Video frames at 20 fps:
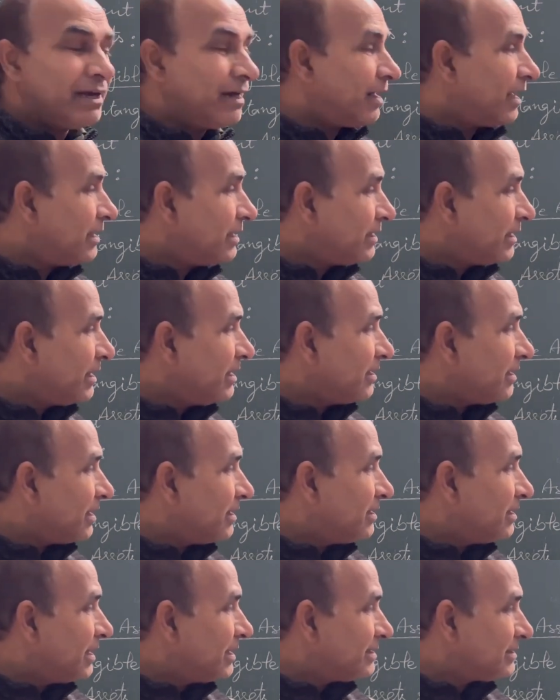until
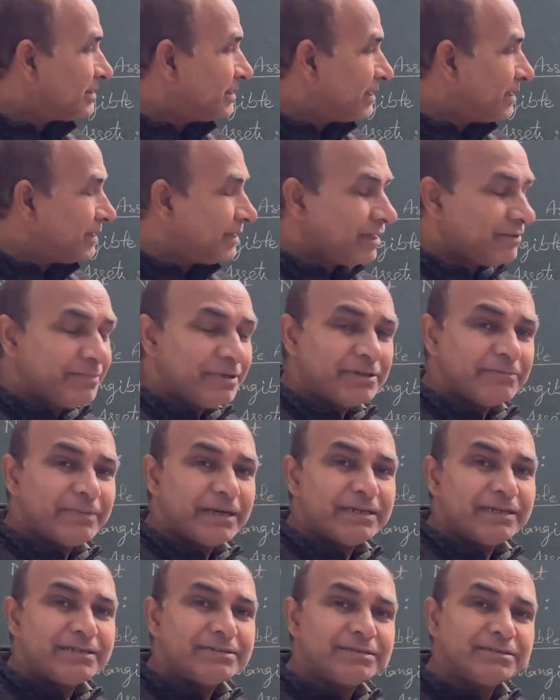unless their debit
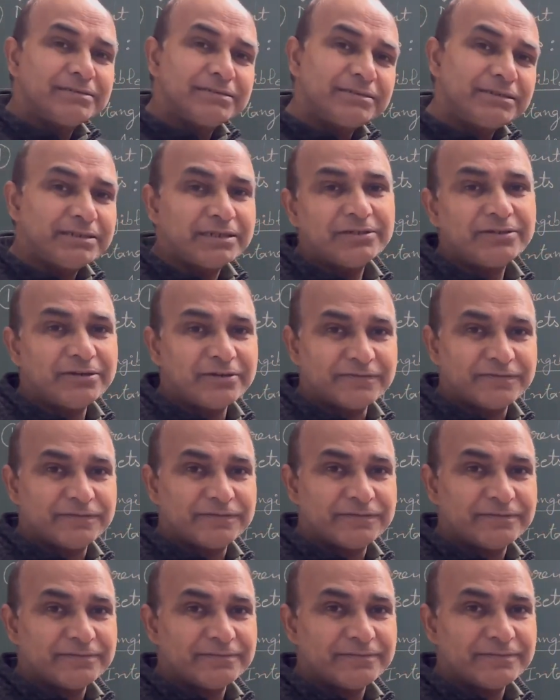balance is written off.